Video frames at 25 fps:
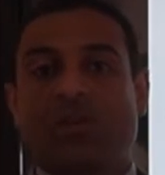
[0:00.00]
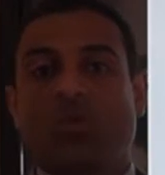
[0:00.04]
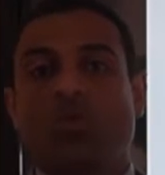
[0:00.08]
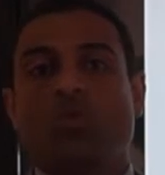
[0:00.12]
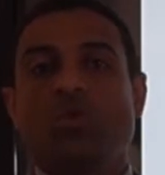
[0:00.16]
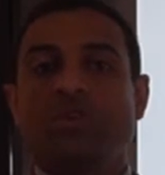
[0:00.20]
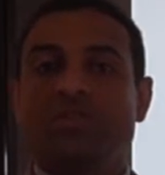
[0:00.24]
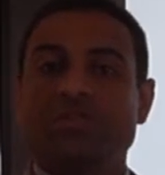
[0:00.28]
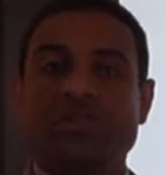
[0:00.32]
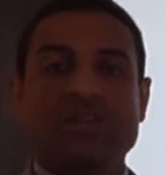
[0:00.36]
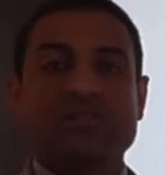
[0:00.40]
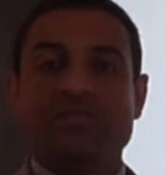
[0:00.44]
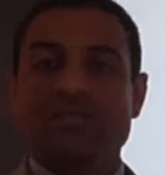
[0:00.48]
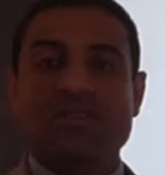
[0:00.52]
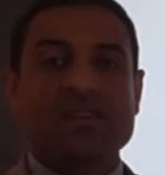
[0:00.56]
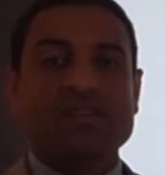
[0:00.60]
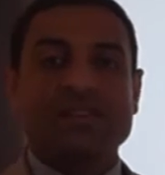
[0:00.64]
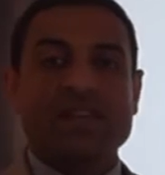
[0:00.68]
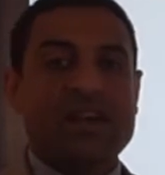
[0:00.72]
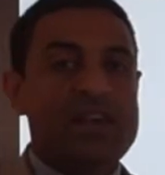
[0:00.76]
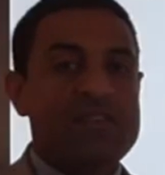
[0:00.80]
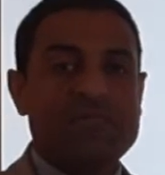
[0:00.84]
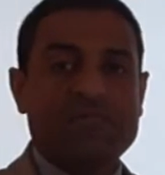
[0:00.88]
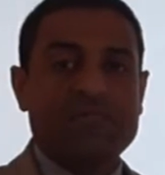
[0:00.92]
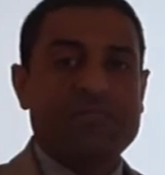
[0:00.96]
When did they
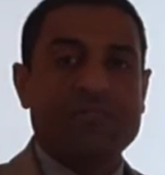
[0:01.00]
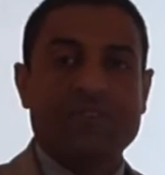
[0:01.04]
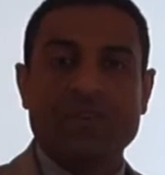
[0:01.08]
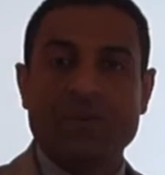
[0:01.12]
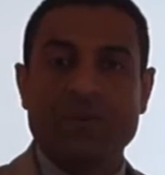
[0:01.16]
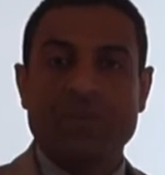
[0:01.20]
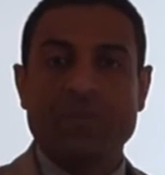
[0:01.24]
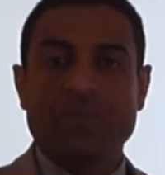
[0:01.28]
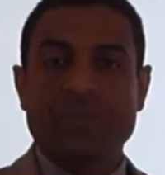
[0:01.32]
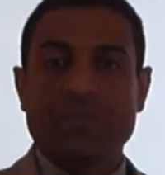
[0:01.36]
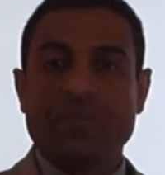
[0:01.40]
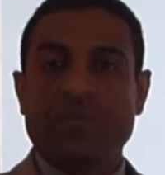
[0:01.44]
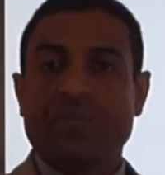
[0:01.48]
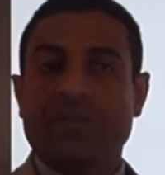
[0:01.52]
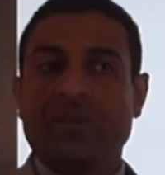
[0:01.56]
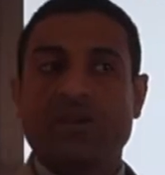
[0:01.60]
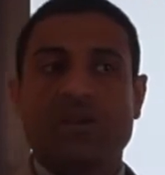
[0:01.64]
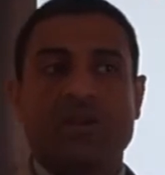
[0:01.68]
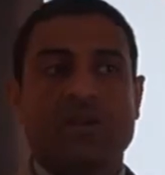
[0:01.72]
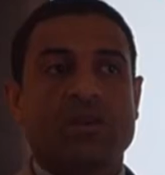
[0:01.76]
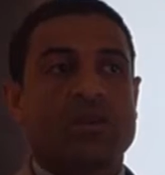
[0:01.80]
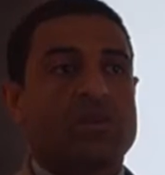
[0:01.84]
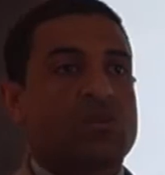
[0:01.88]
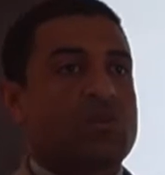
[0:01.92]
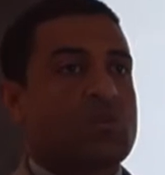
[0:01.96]
live?
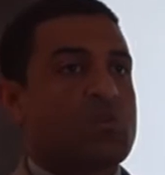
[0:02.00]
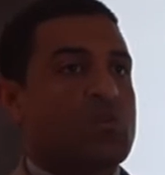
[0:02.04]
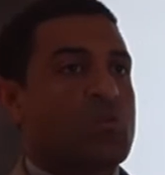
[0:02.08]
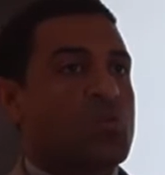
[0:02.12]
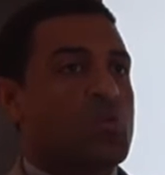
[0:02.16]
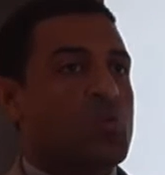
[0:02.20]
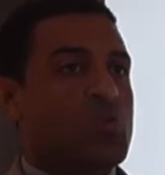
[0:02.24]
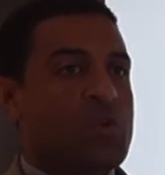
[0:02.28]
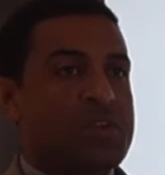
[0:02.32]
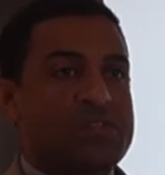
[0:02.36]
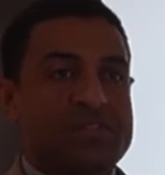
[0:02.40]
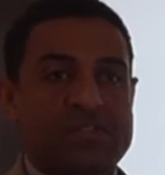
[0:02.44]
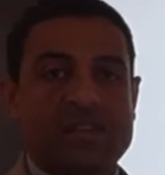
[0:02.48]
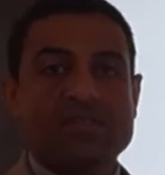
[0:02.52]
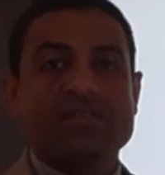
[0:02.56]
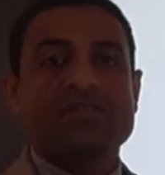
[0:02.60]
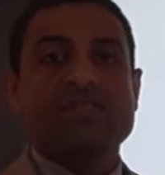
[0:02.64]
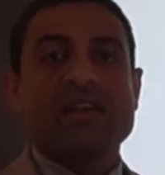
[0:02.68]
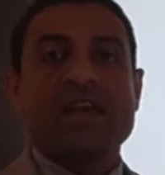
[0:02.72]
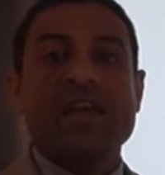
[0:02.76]
When did